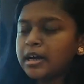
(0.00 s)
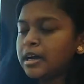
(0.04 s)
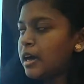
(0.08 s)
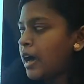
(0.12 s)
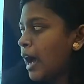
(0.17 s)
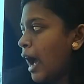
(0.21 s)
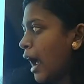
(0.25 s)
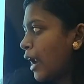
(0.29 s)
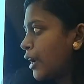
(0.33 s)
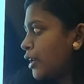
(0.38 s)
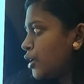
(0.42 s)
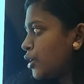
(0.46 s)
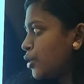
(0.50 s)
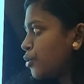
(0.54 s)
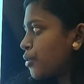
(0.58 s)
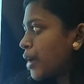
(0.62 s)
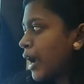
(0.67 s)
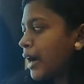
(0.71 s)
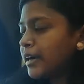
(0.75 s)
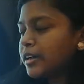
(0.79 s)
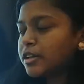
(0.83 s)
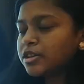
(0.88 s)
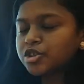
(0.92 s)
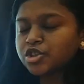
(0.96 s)
and you
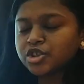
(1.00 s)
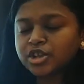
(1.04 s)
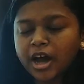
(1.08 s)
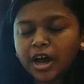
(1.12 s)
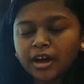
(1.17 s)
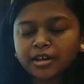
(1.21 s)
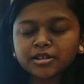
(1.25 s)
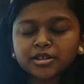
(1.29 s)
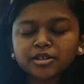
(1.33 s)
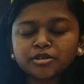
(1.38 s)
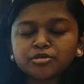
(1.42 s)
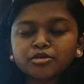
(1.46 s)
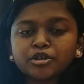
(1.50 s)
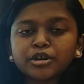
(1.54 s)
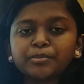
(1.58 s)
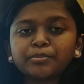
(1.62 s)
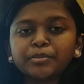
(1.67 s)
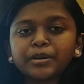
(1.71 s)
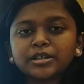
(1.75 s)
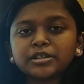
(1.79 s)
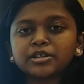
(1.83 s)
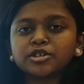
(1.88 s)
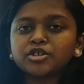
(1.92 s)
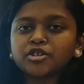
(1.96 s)
get a chance to
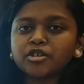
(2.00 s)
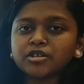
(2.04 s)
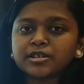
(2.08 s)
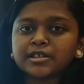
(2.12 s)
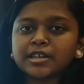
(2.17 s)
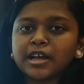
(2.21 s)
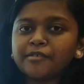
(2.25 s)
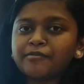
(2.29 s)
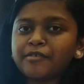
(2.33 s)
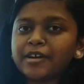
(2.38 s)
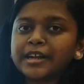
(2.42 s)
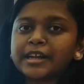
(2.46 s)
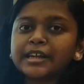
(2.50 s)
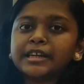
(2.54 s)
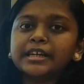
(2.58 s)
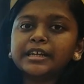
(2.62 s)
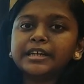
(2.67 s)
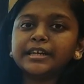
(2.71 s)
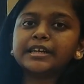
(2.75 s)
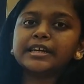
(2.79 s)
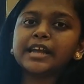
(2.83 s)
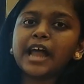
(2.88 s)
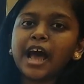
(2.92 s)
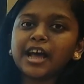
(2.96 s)
represent yourself at an
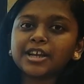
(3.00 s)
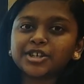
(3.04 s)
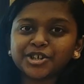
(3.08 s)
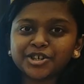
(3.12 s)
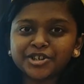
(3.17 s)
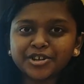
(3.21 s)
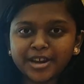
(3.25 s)
international